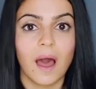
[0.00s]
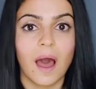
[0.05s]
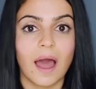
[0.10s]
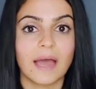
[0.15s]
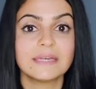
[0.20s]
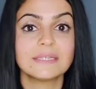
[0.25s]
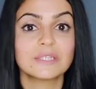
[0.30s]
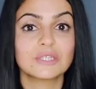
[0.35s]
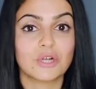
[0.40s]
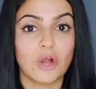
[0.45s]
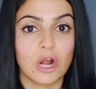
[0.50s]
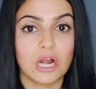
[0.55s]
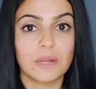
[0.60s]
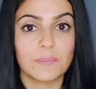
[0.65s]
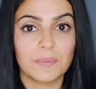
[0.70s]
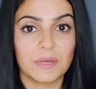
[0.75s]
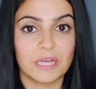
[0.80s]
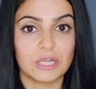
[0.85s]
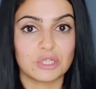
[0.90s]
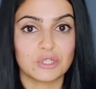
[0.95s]
I
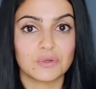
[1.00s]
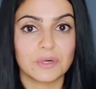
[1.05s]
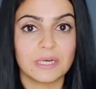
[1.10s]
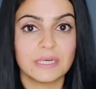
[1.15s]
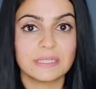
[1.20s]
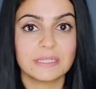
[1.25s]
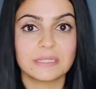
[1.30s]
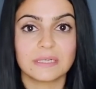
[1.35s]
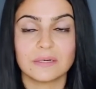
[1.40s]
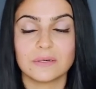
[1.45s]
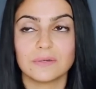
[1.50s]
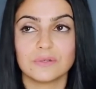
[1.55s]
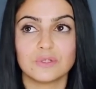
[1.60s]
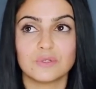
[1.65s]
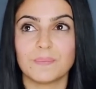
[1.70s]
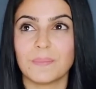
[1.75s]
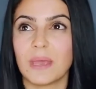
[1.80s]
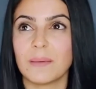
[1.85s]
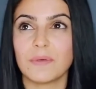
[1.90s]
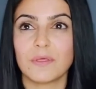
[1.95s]
started Pinterest
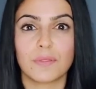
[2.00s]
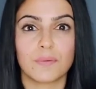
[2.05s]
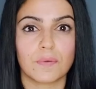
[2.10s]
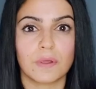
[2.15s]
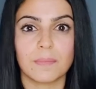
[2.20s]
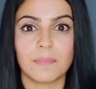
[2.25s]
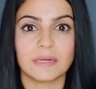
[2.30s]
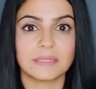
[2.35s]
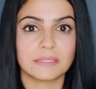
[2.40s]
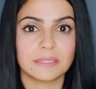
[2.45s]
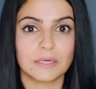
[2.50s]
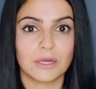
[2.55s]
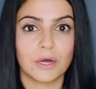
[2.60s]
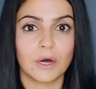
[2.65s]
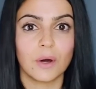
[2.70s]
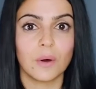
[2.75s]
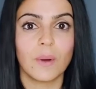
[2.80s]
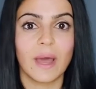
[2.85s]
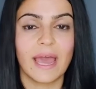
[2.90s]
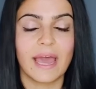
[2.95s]
maybe 3 months ago,